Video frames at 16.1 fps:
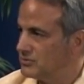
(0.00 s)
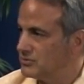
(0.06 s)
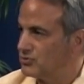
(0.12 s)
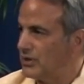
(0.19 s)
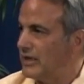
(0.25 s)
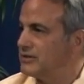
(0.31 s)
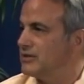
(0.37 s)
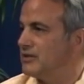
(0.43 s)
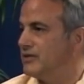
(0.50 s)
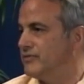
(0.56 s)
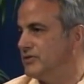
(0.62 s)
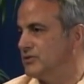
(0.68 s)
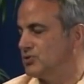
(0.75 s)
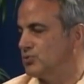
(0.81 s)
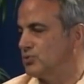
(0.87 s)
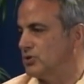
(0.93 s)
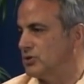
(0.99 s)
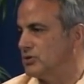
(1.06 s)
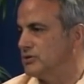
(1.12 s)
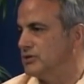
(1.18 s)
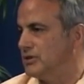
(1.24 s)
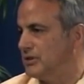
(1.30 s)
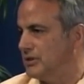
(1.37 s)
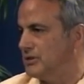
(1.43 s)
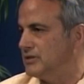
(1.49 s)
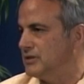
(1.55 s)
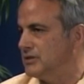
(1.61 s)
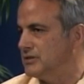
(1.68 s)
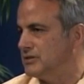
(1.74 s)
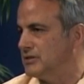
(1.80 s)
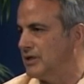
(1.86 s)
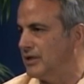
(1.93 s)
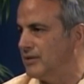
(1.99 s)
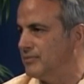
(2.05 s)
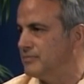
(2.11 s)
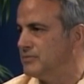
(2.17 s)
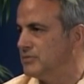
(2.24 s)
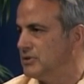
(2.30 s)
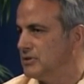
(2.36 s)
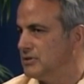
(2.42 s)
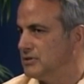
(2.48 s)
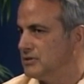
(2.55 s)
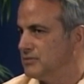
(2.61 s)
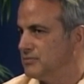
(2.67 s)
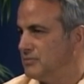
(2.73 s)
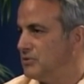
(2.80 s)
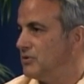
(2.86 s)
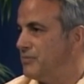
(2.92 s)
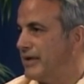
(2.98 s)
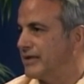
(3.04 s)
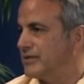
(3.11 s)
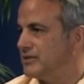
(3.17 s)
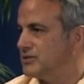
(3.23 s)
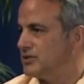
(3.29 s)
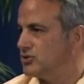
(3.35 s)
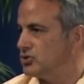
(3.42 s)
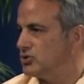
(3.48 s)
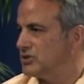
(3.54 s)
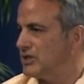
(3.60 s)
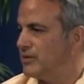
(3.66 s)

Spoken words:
trying to live in this world, and you're making decisions.